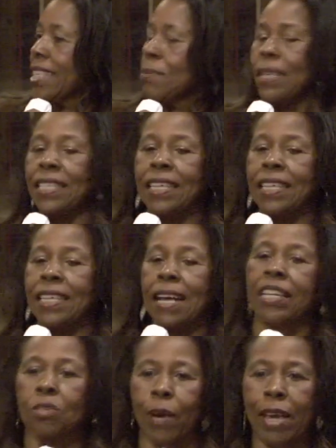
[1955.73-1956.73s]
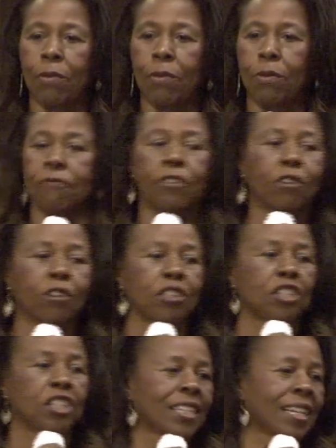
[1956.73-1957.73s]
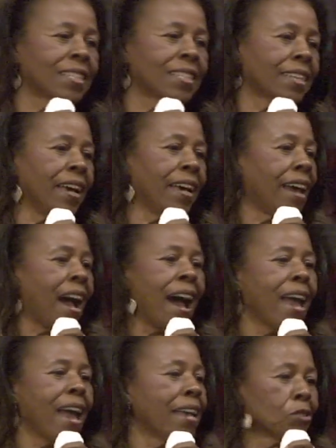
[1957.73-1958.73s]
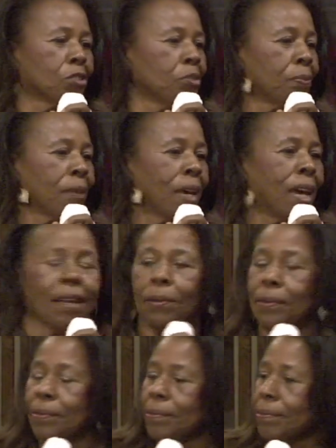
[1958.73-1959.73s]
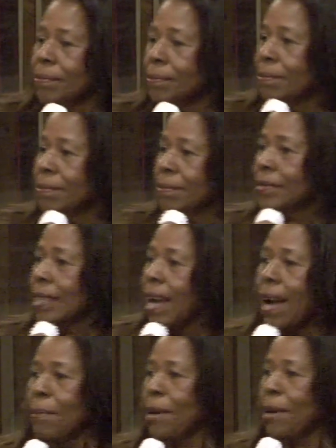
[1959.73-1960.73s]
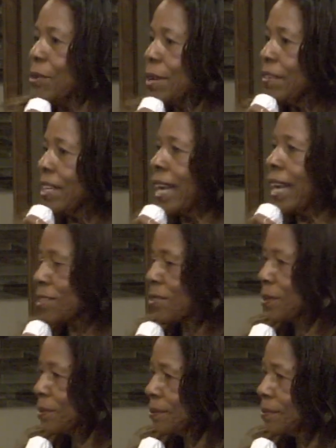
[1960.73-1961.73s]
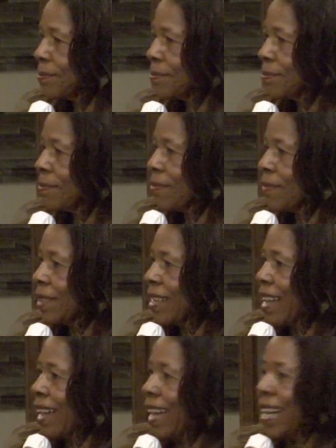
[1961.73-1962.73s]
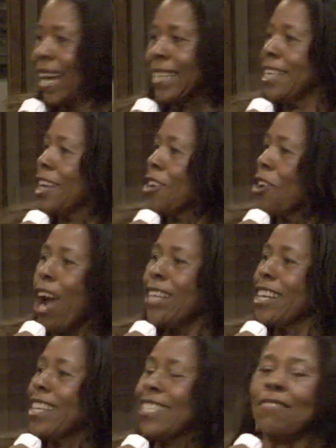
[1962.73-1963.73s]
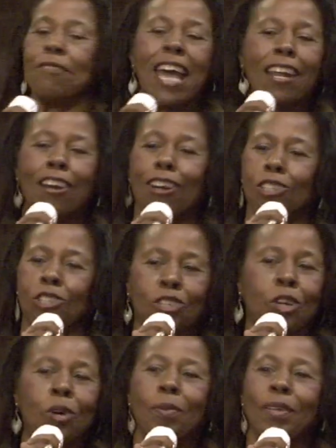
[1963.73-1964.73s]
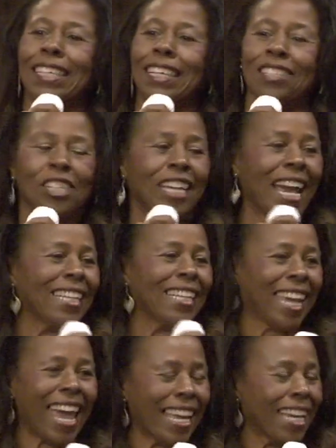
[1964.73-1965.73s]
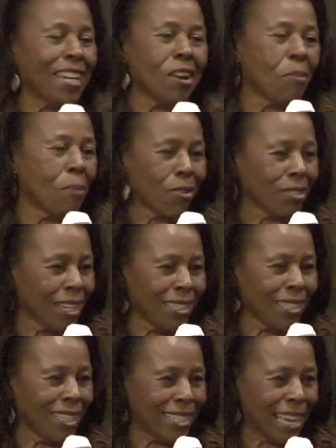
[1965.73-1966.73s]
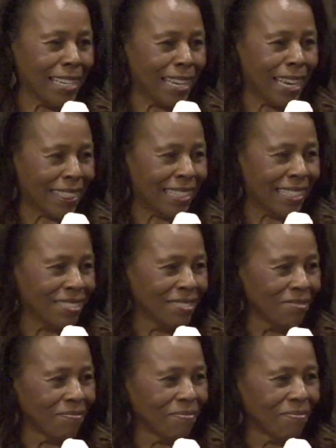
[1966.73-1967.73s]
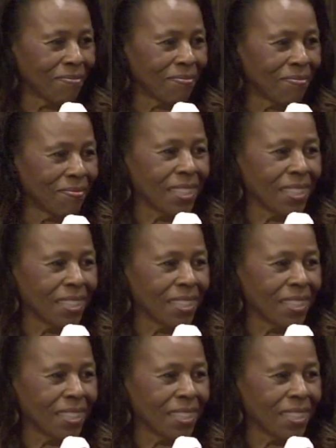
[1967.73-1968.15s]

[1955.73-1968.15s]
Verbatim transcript: Somebody texted me something this week with some foolishness. I said, I ain't going to stoop that low. I'm not going to even answer. And I said, Lord, just let her stew until she can't take it no more because I didn't say nothing.